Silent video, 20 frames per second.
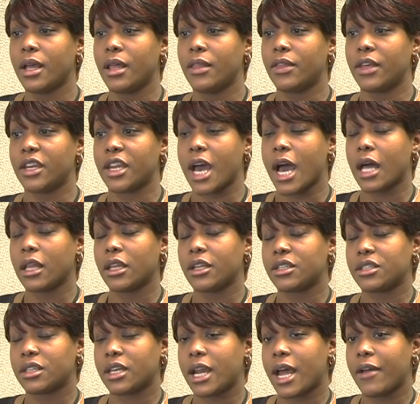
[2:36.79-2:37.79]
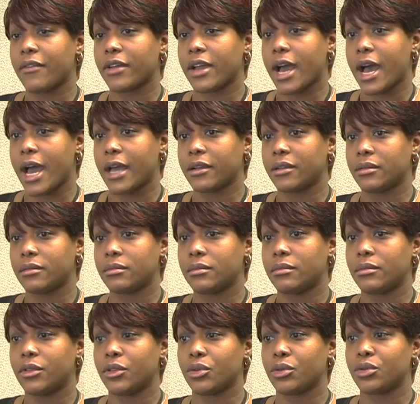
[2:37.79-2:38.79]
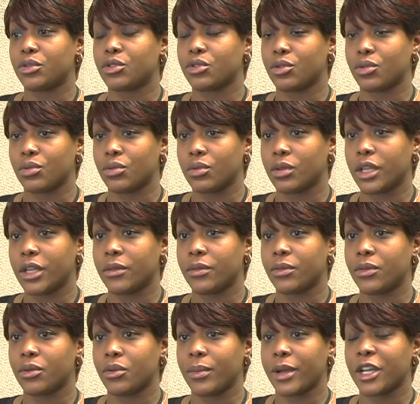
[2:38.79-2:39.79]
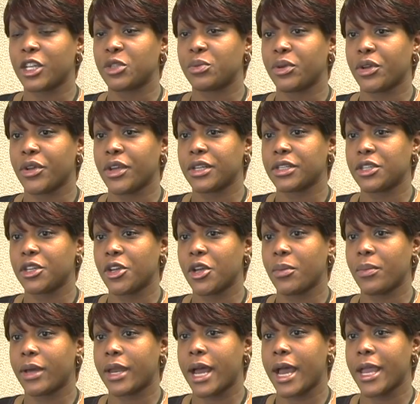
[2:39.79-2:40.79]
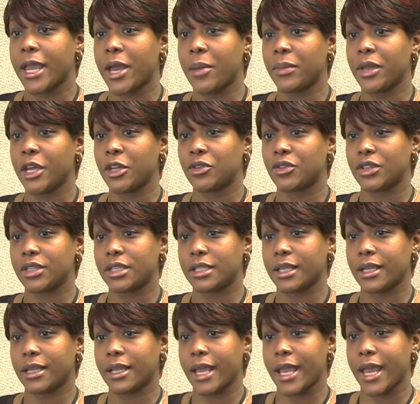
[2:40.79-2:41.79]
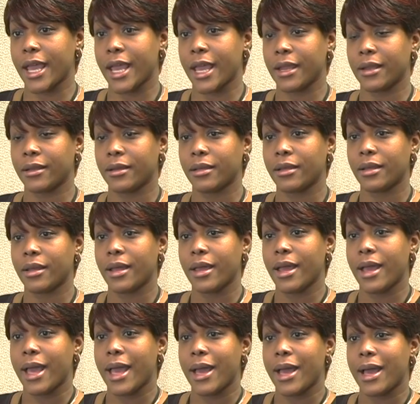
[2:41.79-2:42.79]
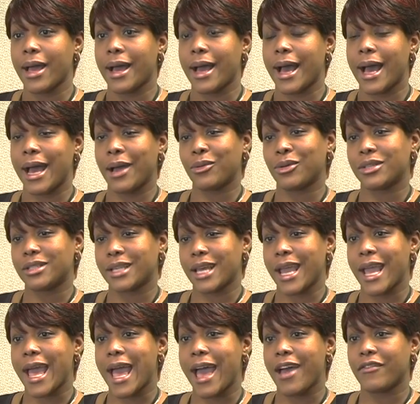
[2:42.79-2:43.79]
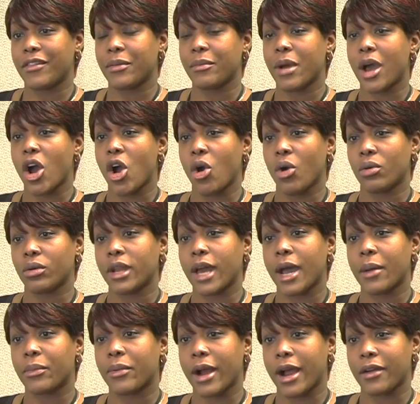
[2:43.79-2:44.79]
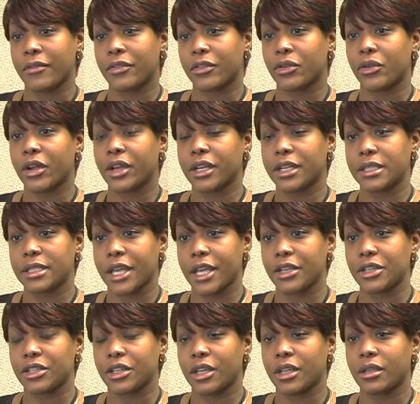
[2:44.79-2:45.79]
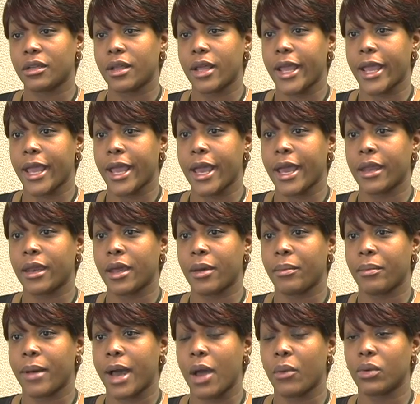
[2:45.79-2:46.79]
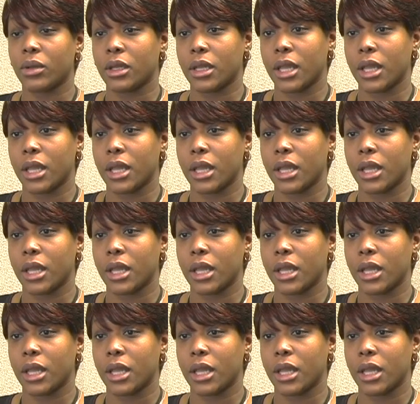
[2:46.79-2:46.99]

the knowledge that I've gotten through school and through my experience here, but I am interested in, I would say, having my own nonprofit organization. And um, I would